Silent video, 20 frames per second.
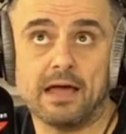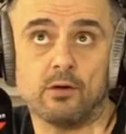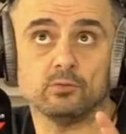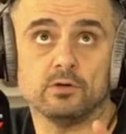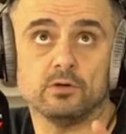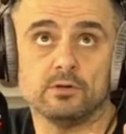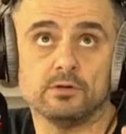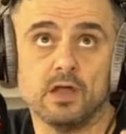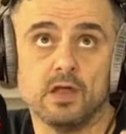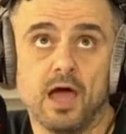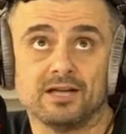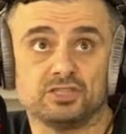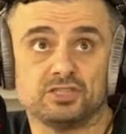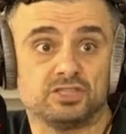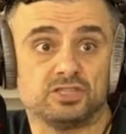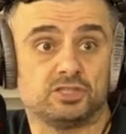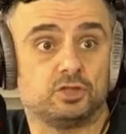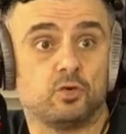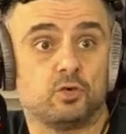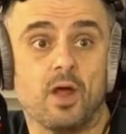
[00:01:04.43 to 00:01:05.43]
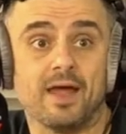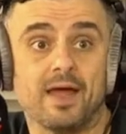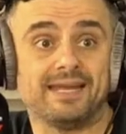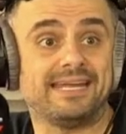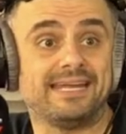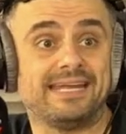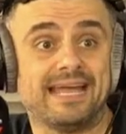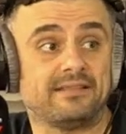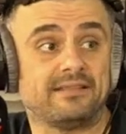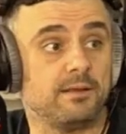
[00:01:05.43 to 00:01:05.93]
now not just
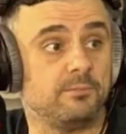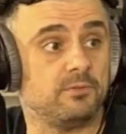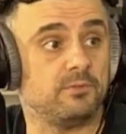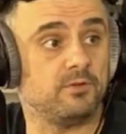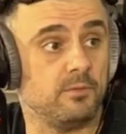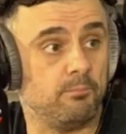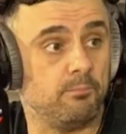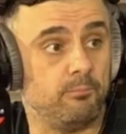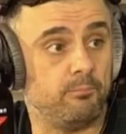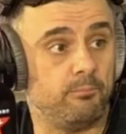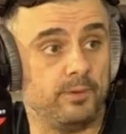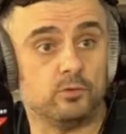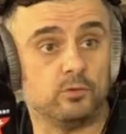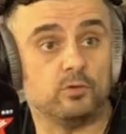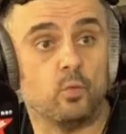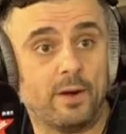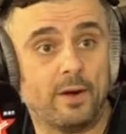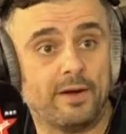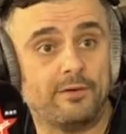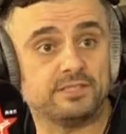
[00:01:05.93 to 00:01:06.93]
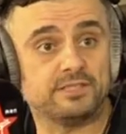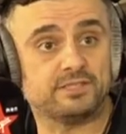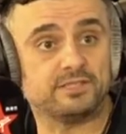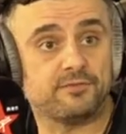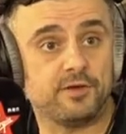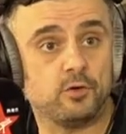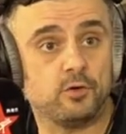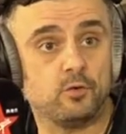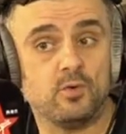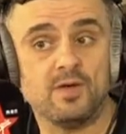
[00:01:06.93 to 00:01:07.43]
trying to get them to build
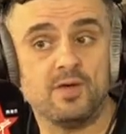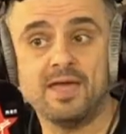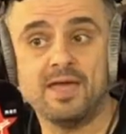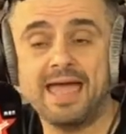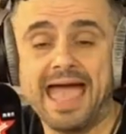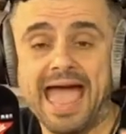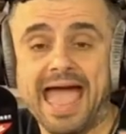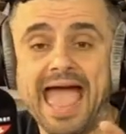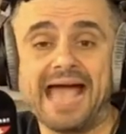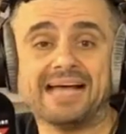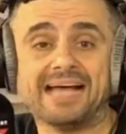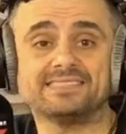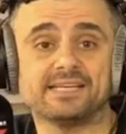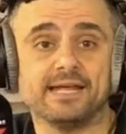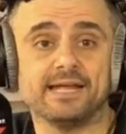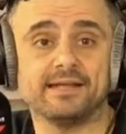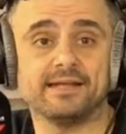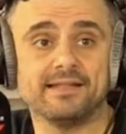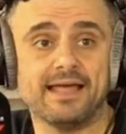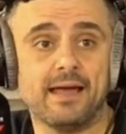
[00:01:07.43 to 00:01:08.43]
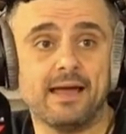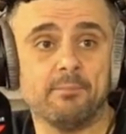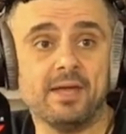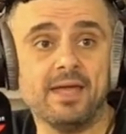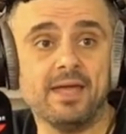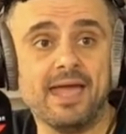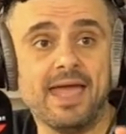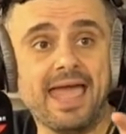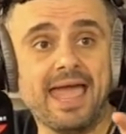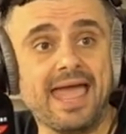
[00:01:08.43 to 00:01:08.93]
awareness for you, asking
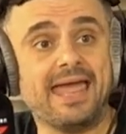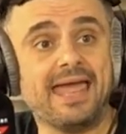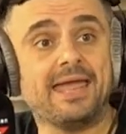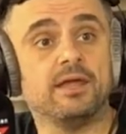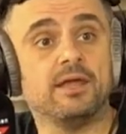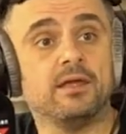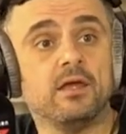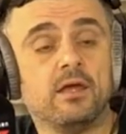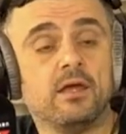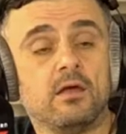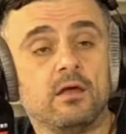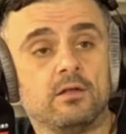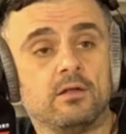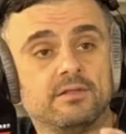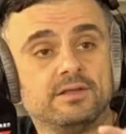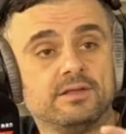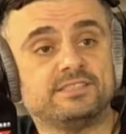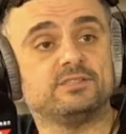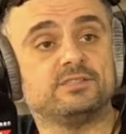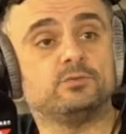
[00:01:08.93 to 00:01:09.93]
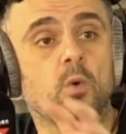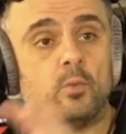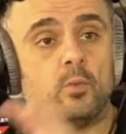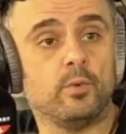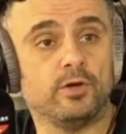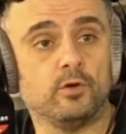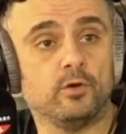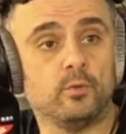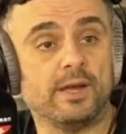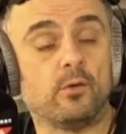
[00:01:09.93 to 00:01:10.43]
them, hey, this is
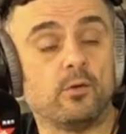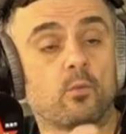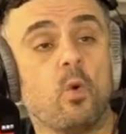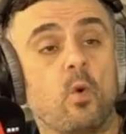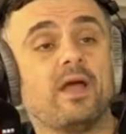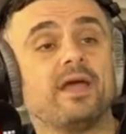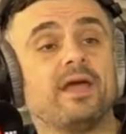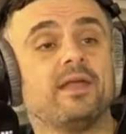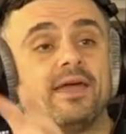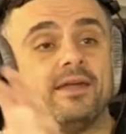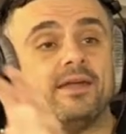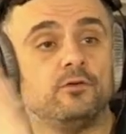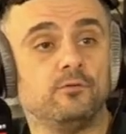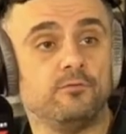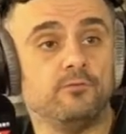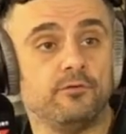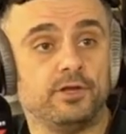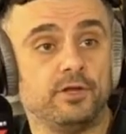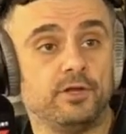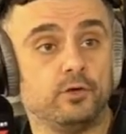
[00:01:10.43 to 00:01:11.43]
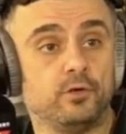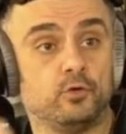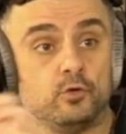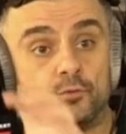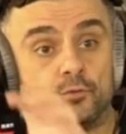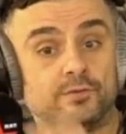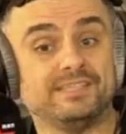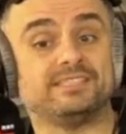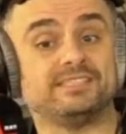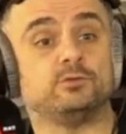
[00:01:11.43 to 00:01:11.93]
what we're doing. What can I do for
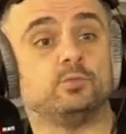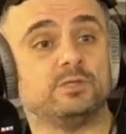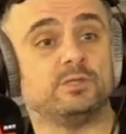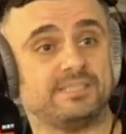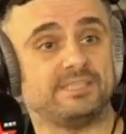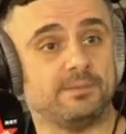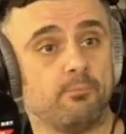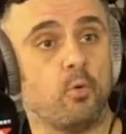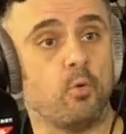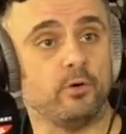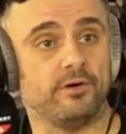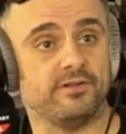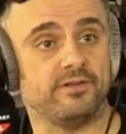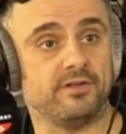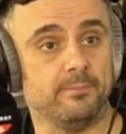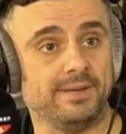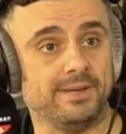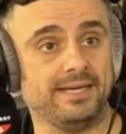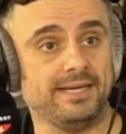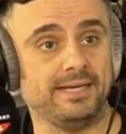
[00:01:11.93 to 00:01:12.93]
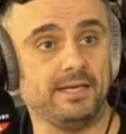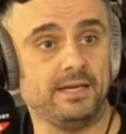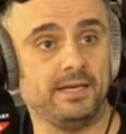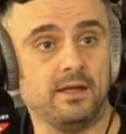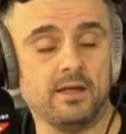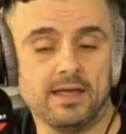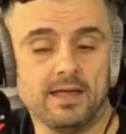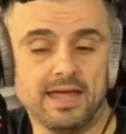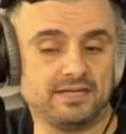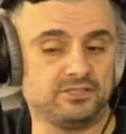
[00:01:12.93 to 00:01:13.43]
you? This is what's important to me.